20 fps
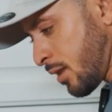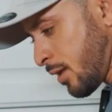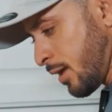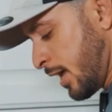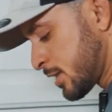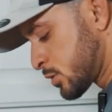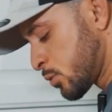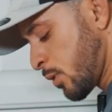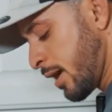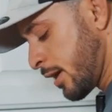
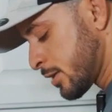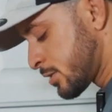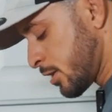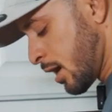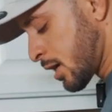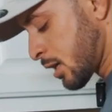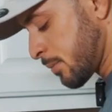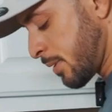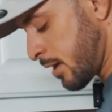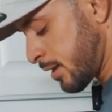that's why I
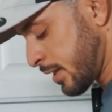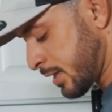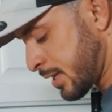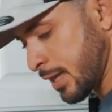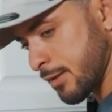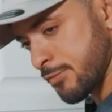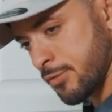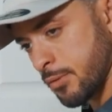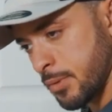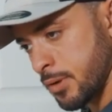talk about like
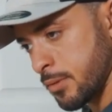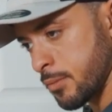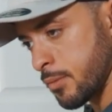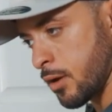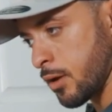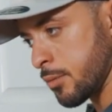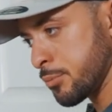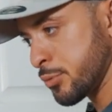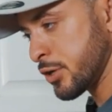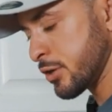get from
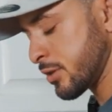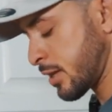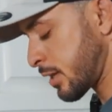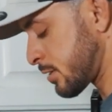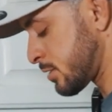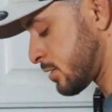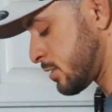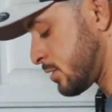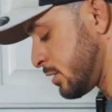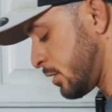a breeder that
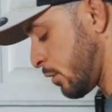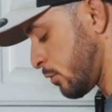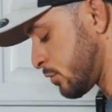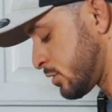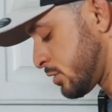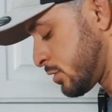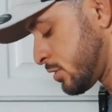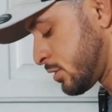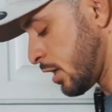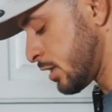
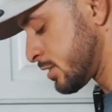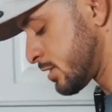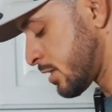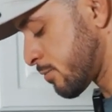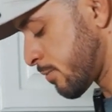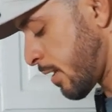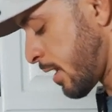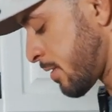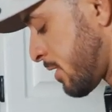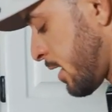does
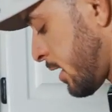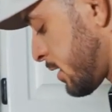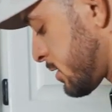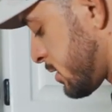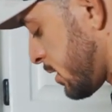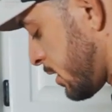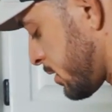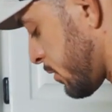the right things, does